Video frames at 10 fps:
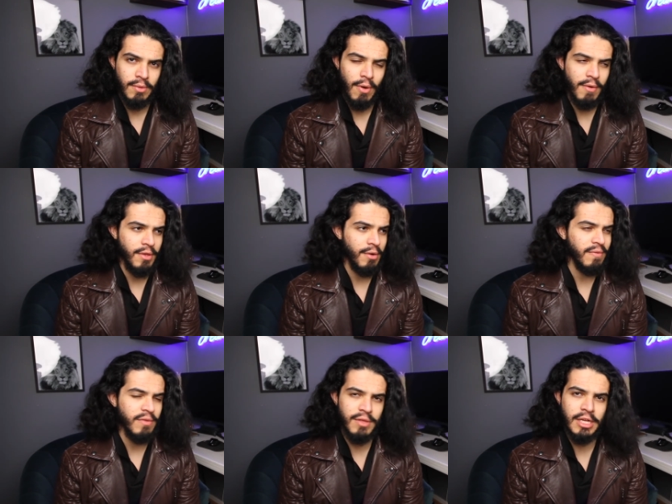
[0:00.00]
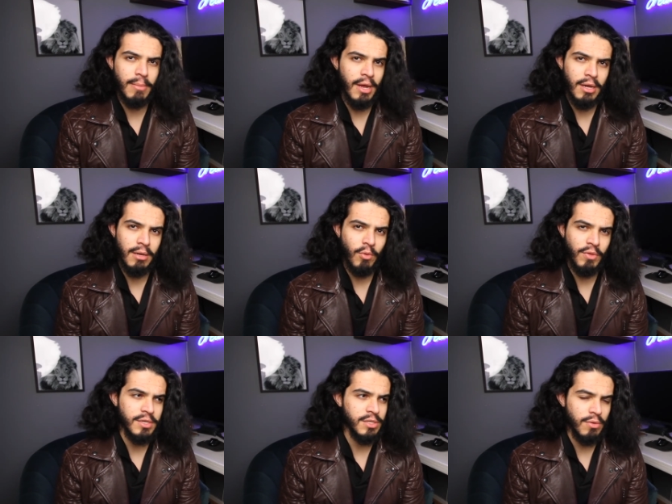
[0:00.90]
where they don't even think about it
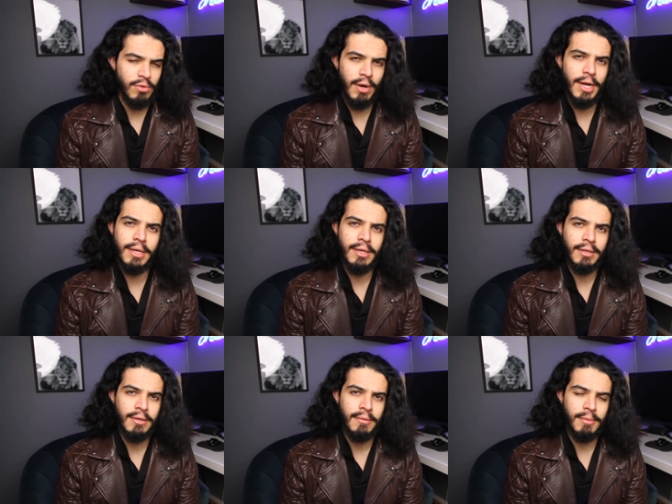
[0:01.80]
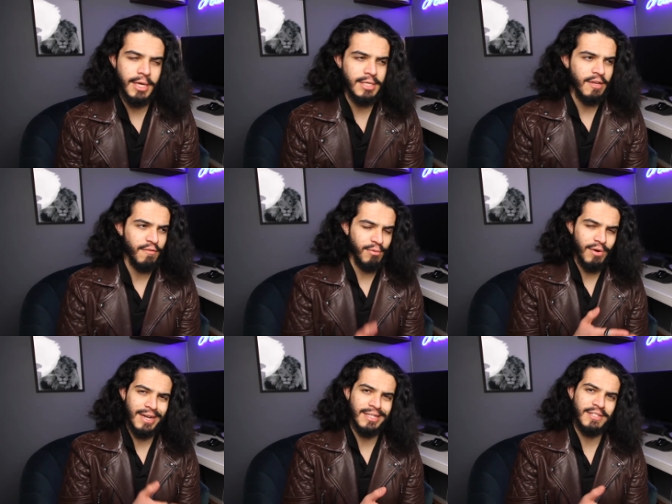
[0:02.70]
anymore. They're so great because they've
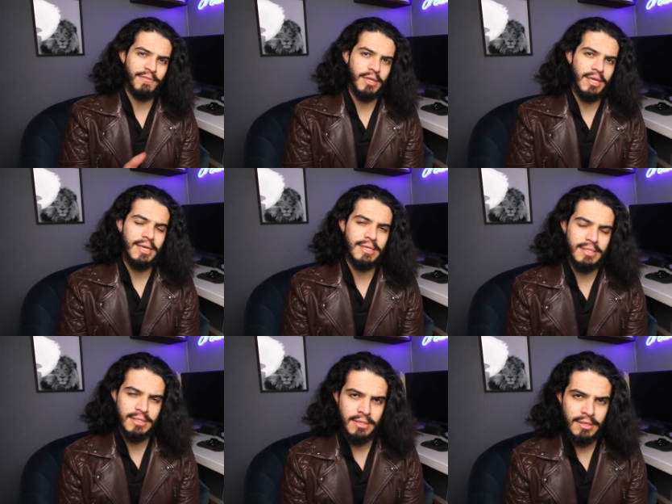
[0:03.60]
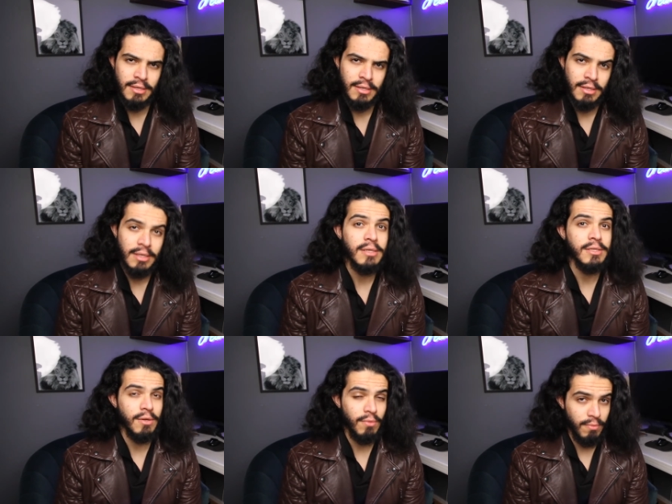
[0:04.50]
practiced for years.
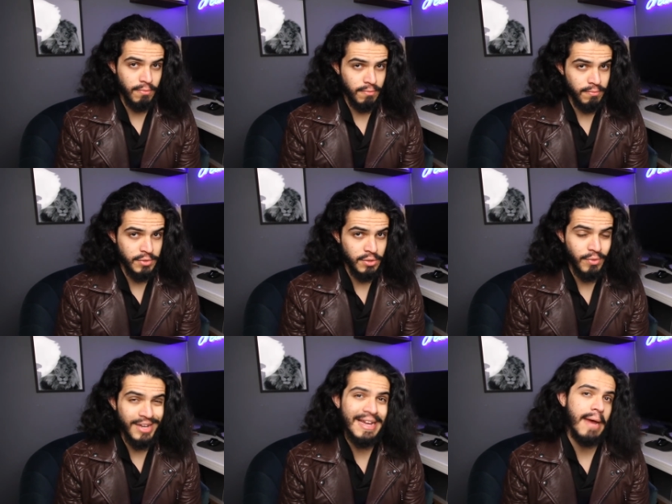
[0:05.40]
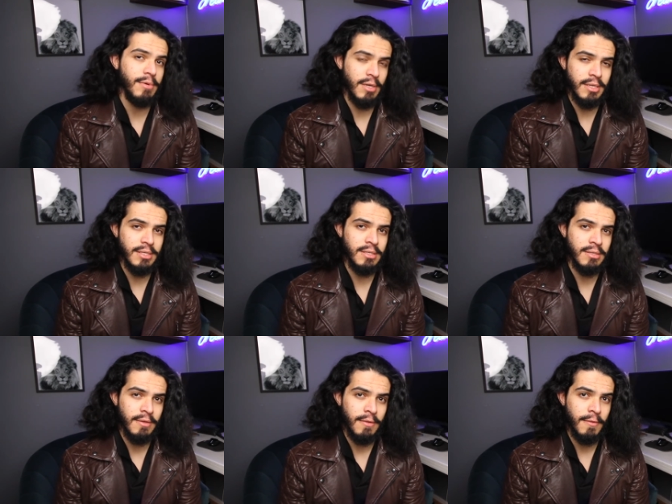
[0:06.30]
So, to recap,
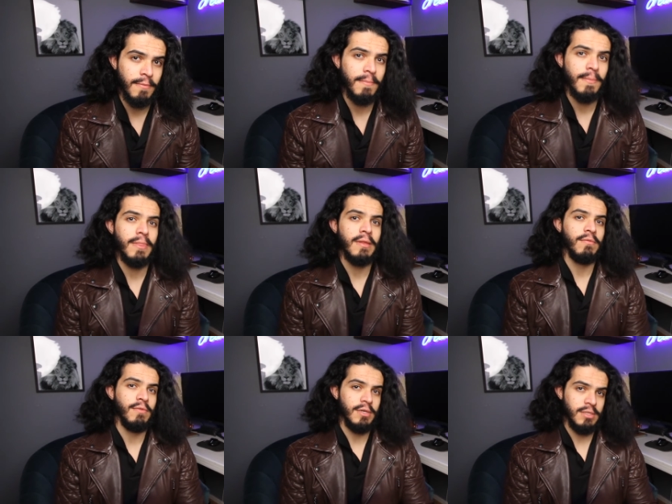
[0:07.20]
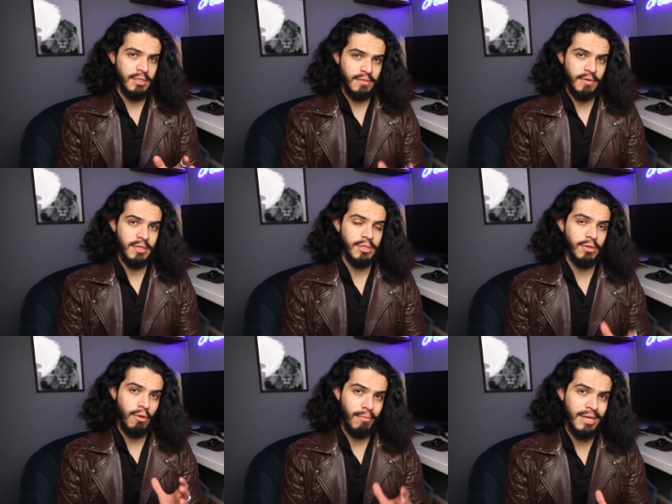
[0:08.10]
guys, first things first,
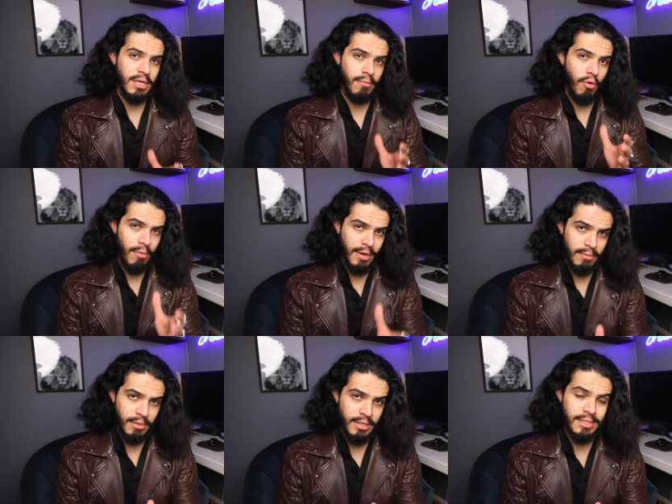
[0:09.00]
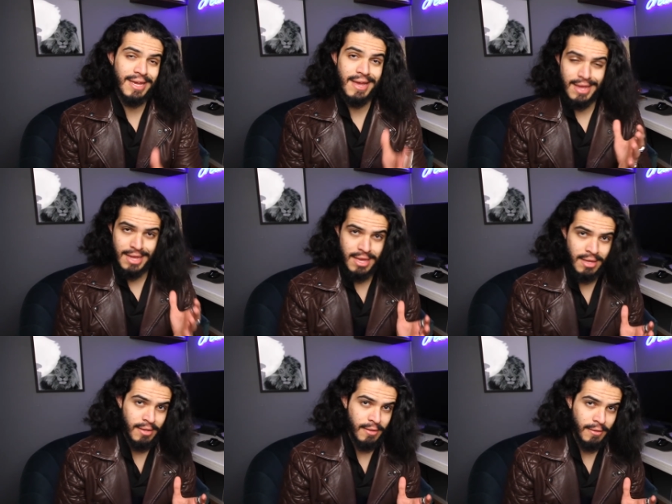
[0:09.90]
you're not making more money because A,
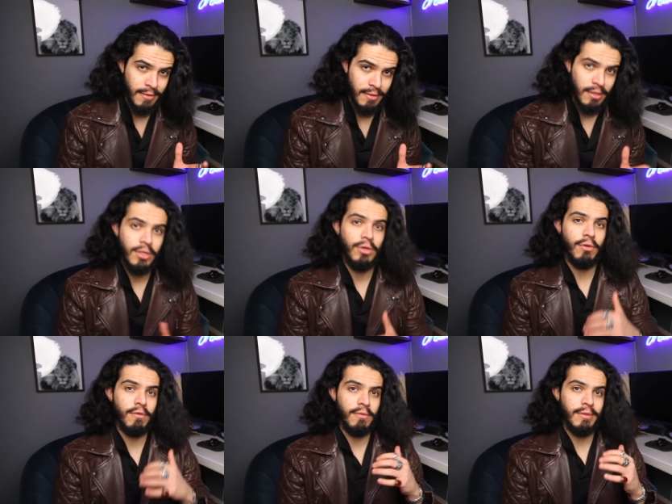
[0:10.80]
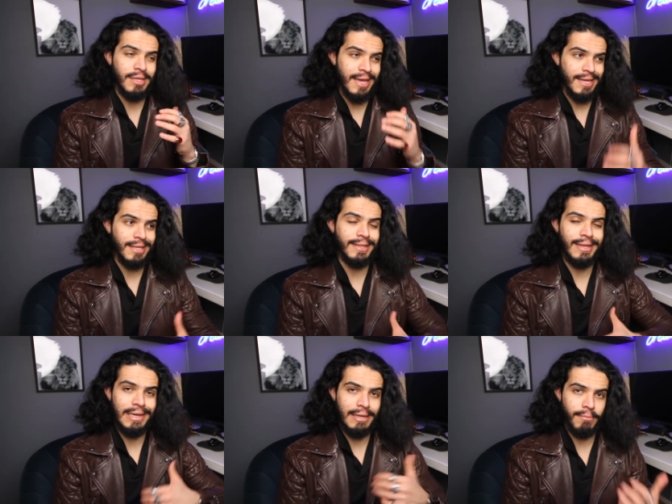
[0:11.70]
you're not taking
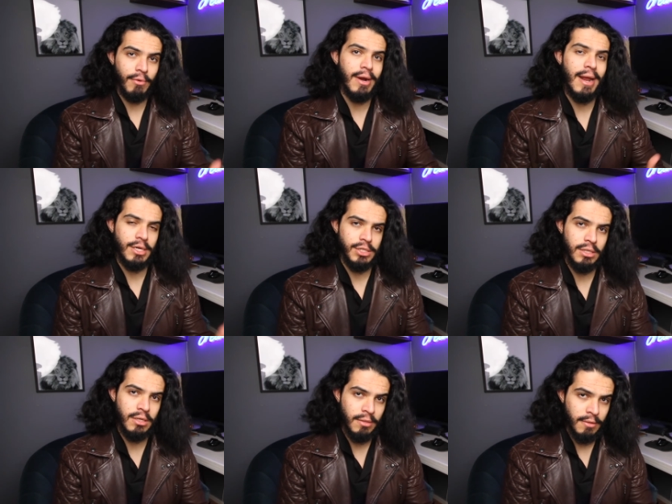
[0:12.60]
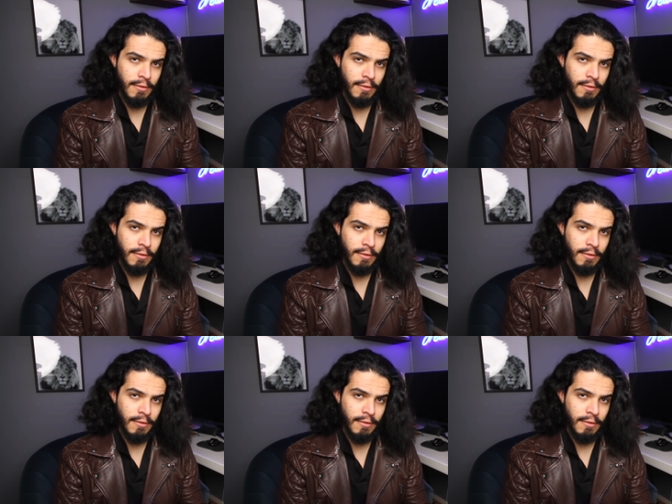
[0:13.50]
deliberate action